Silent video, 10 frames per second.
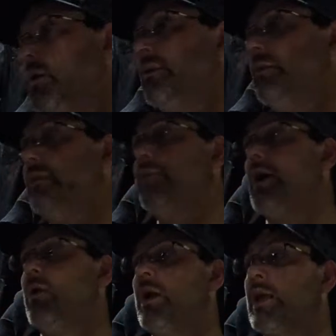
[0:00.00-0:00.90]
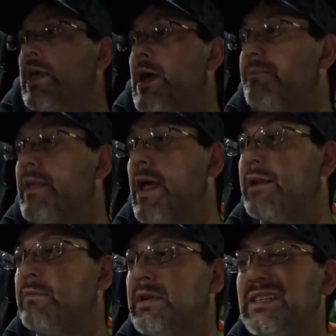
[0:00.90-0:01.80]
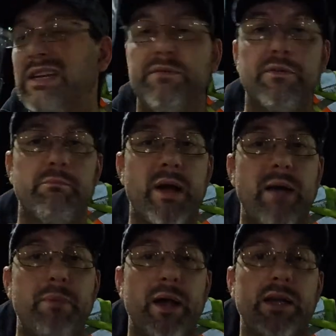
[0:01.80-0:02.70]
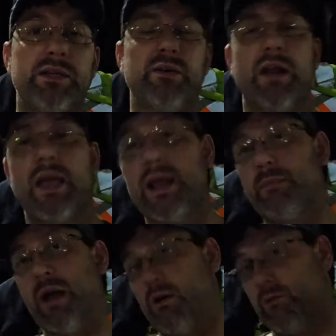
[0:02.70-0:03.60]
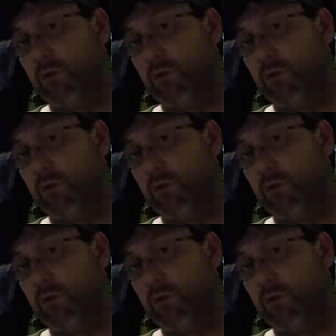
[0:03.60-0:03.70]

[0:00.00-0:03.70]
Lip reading: If I would have kept that receipt from Popeyes, I would have had about